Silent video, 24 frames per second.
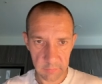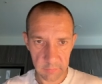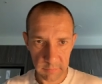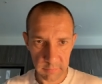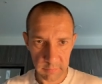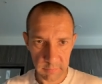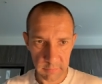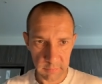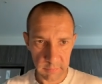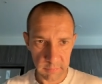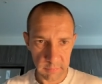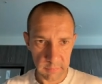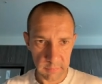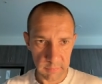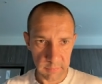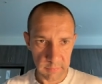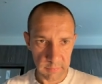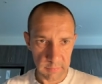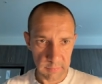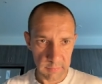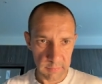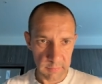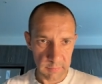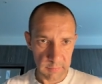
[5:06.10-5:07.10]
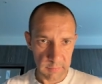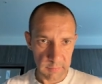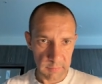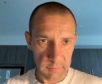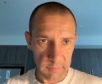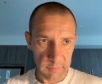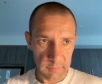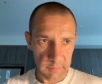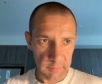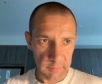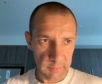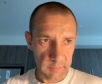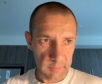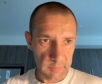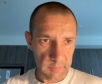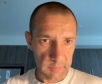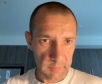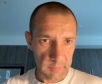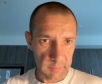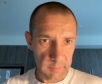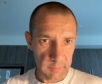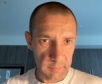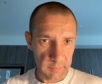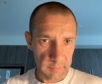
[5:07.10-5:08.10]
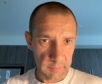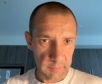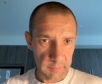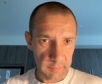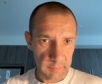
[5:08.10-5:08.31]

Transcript: Nothing is said.